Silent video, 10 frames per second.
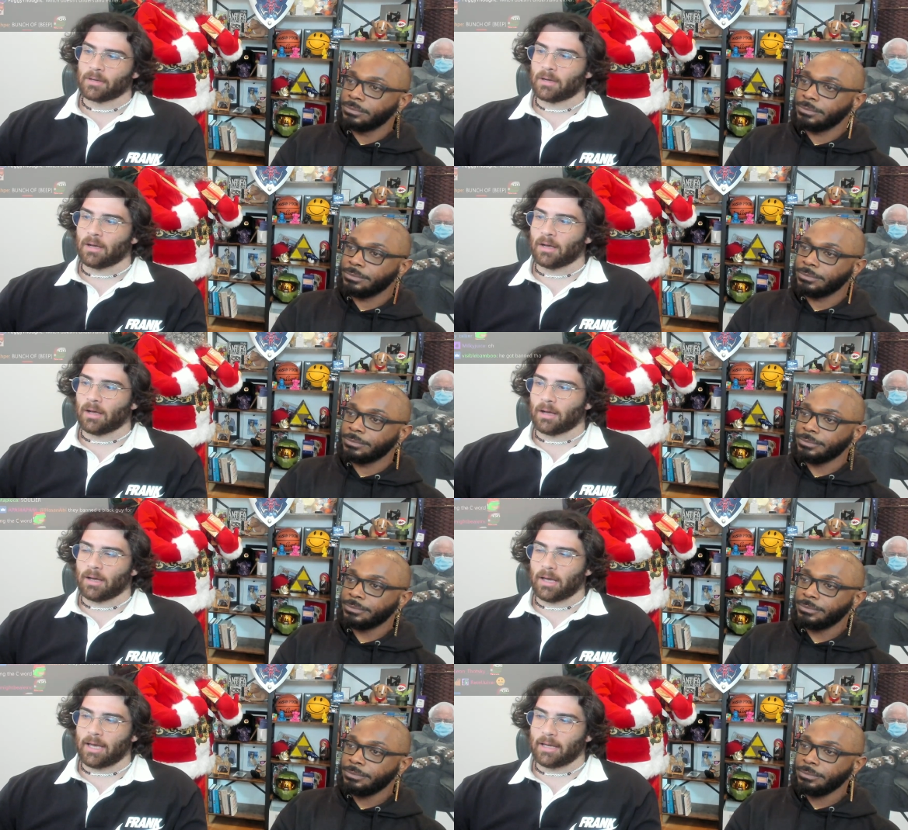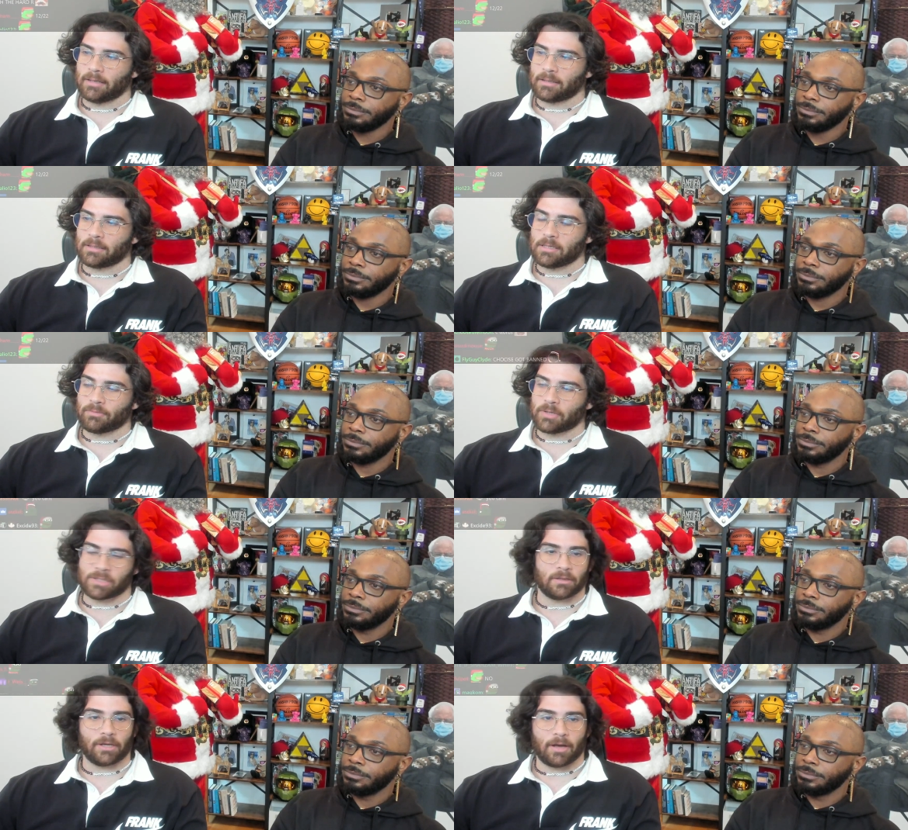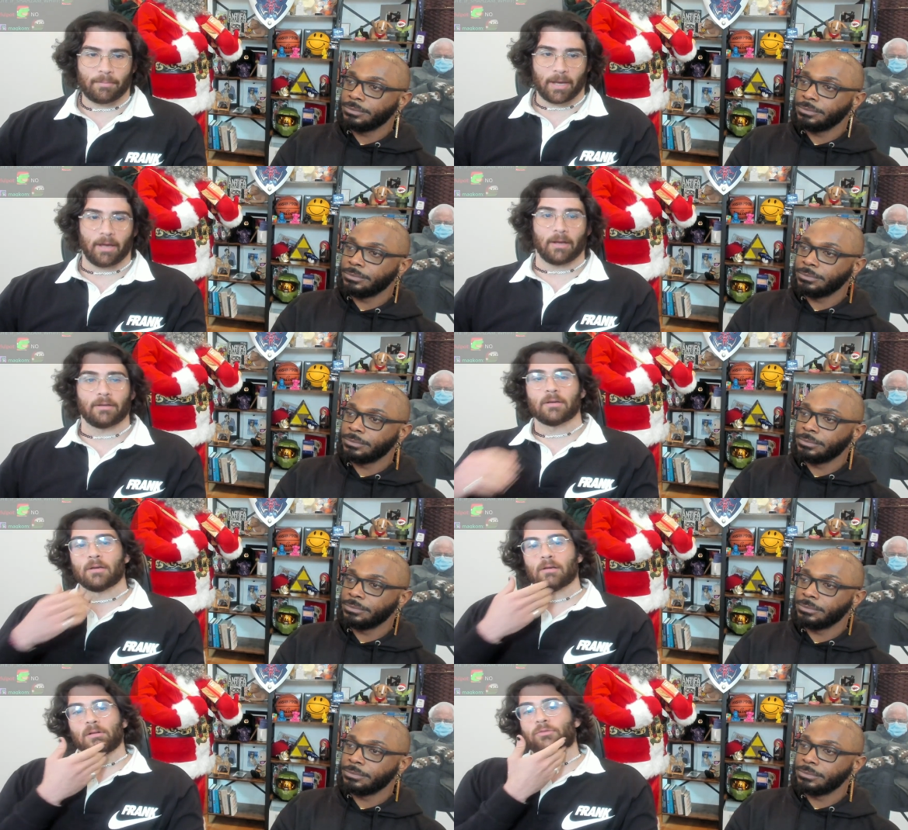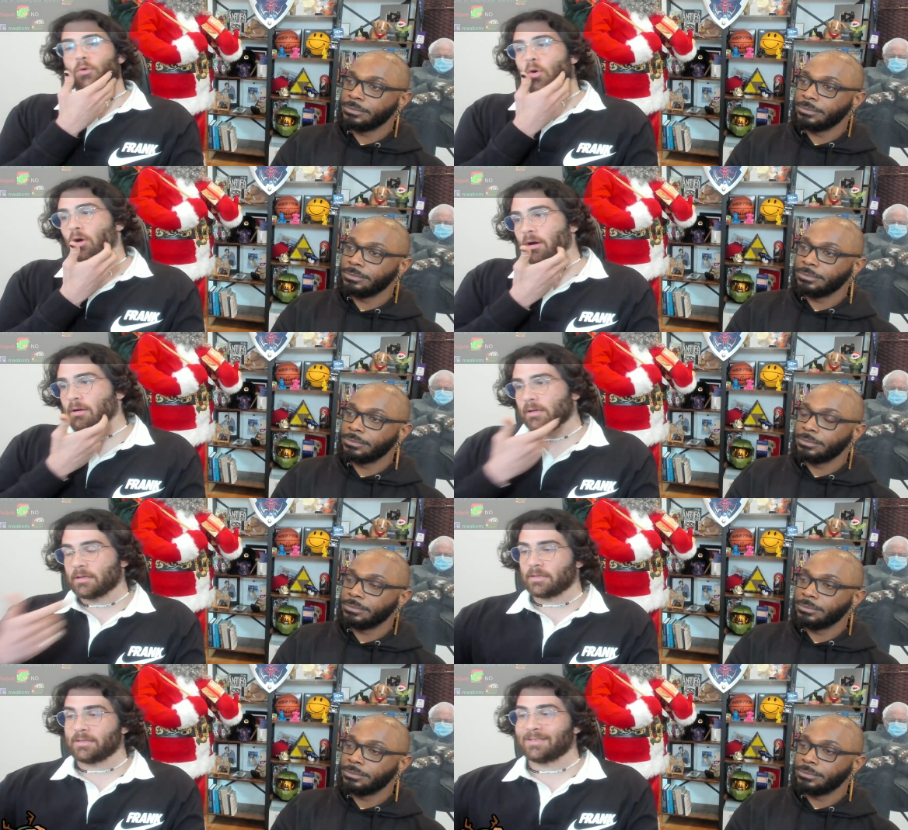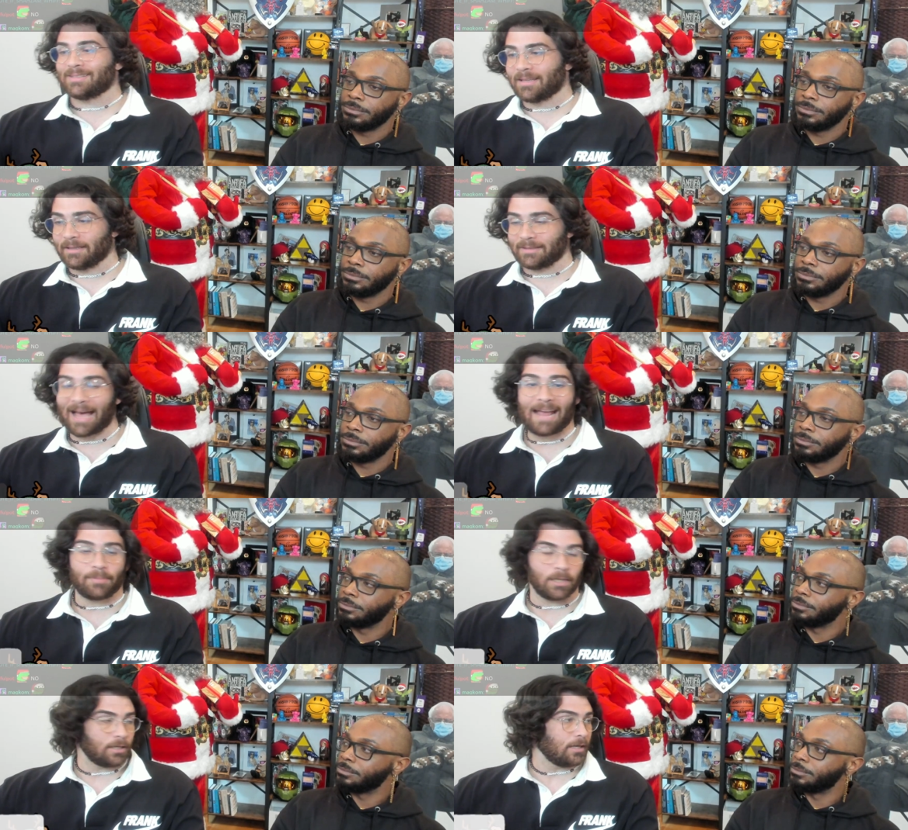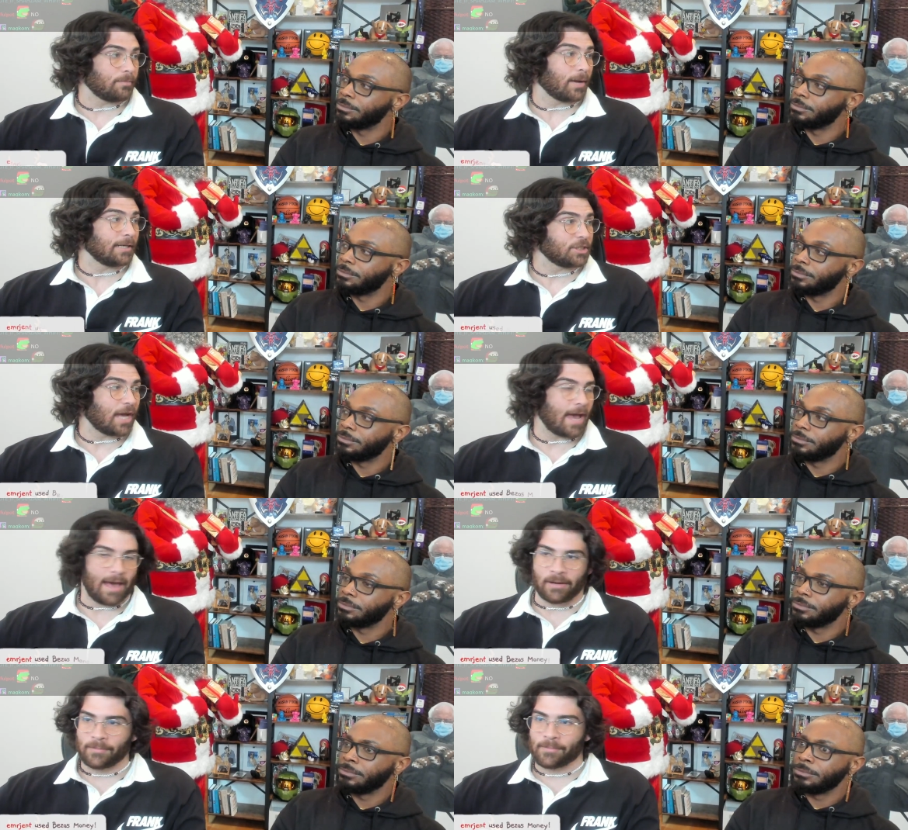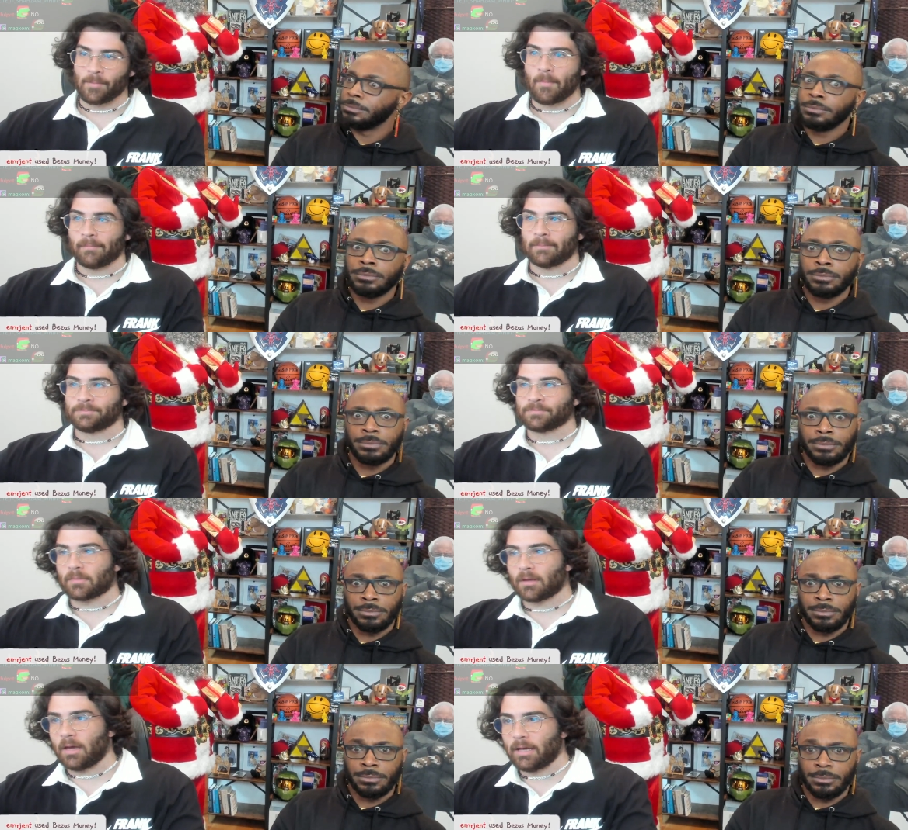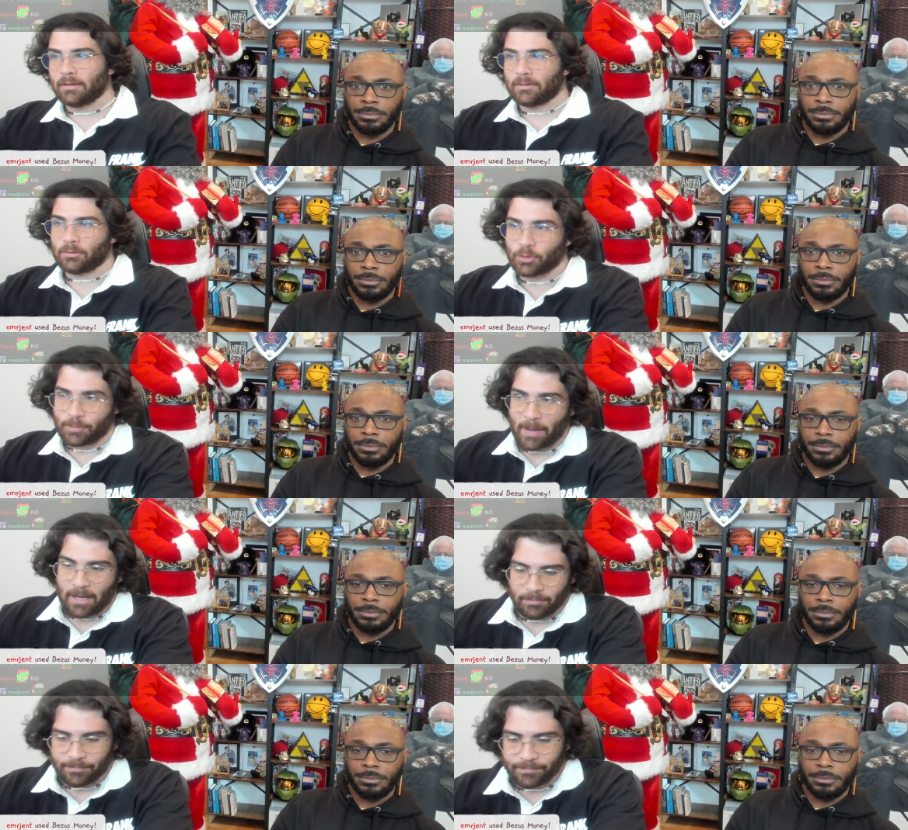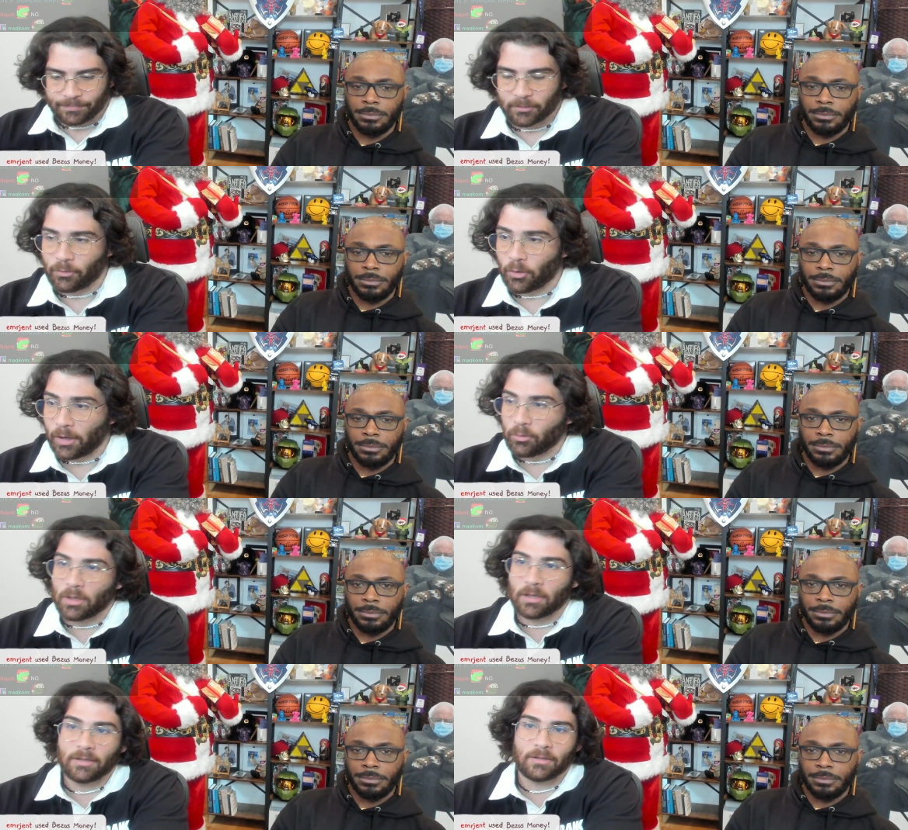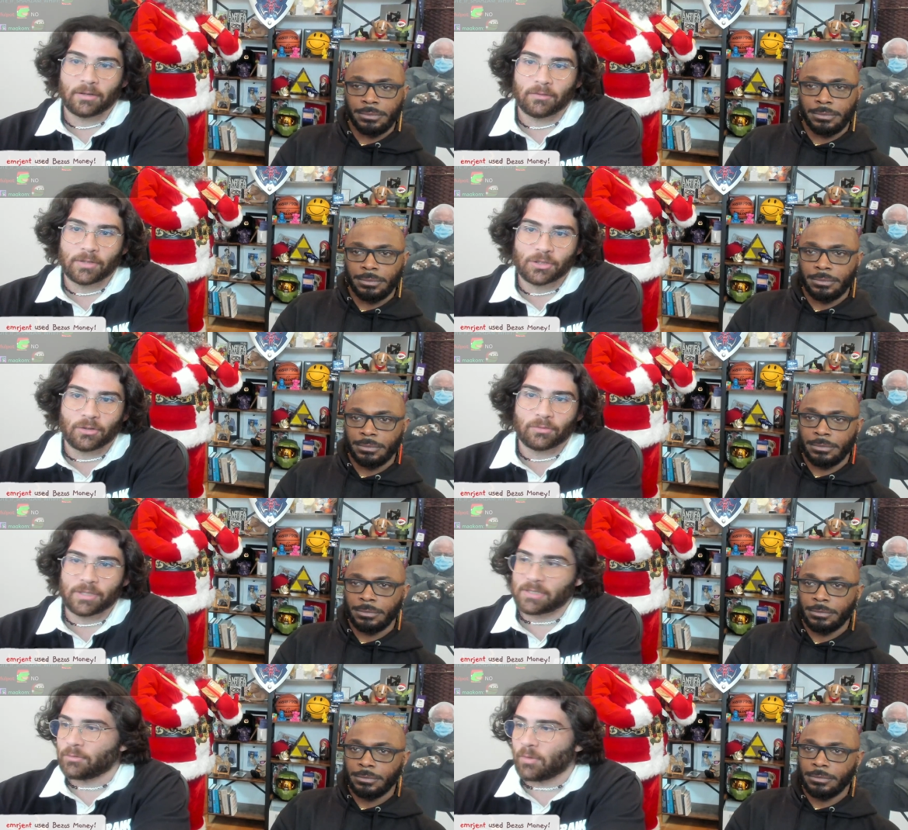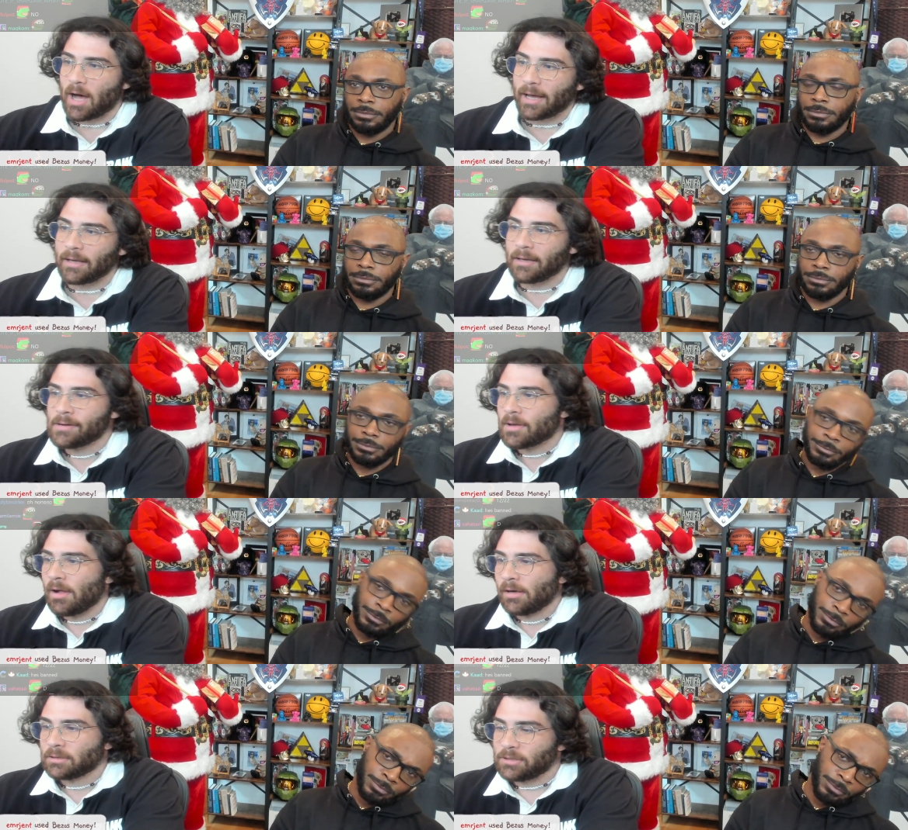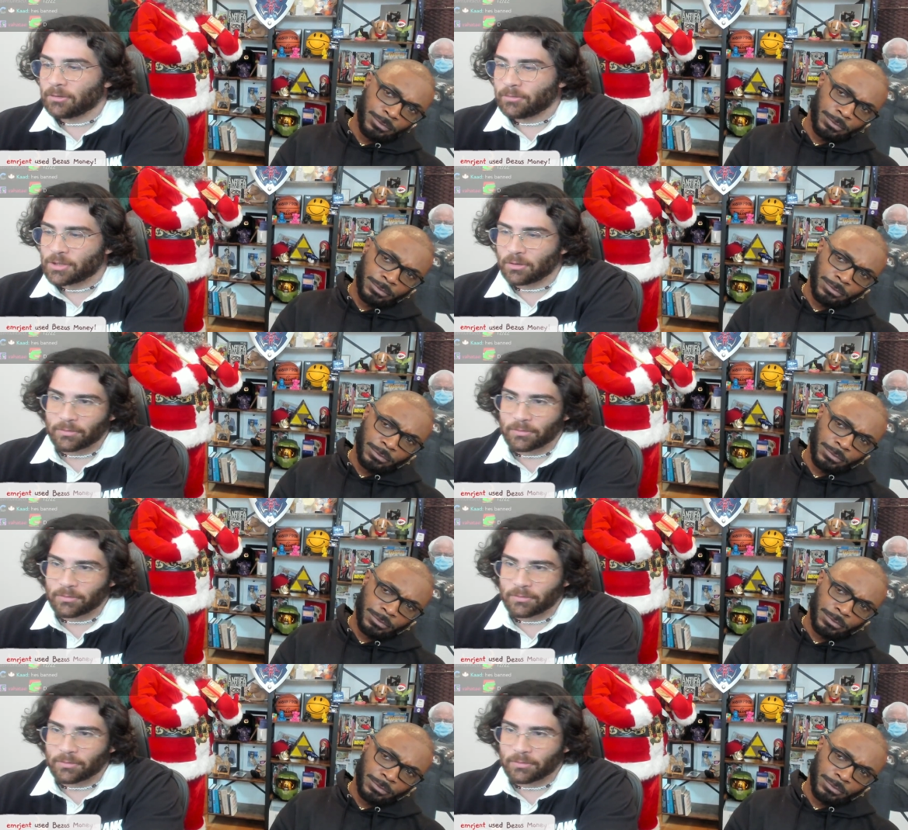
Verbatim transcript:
Speaker 1: uh, and he recently got banned for uh, typing it in my chat, and Twitch banned him for it. Well, the original reason why, the original